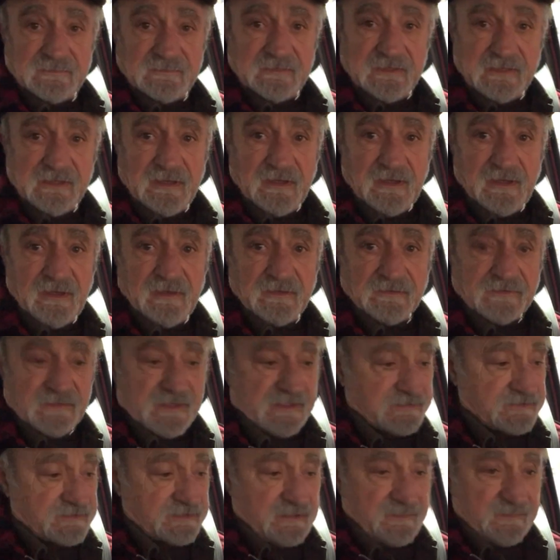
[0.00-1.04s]
get all
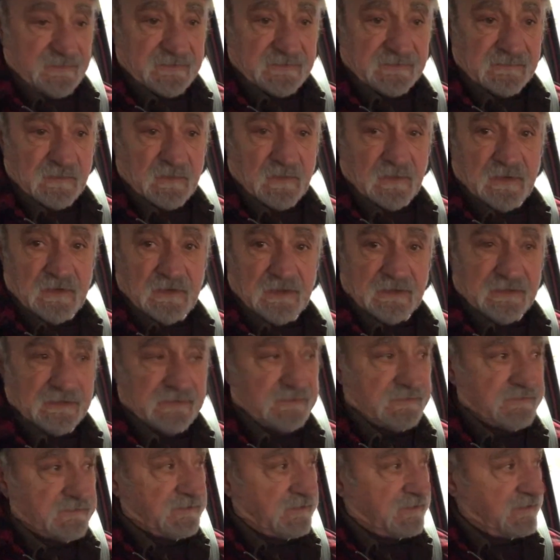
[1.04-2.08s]
dressed up in wool
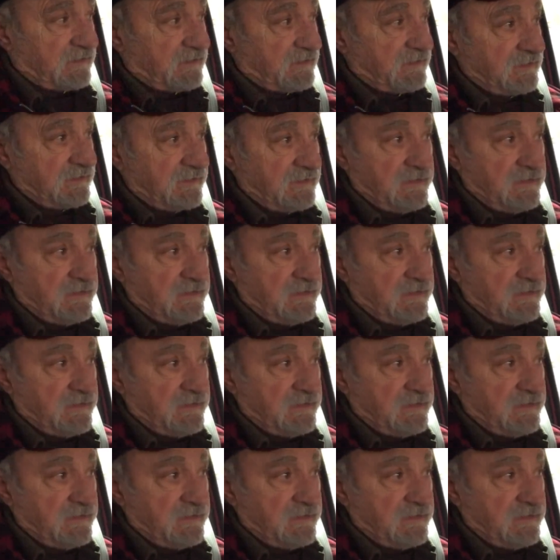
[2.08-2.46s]
and uh,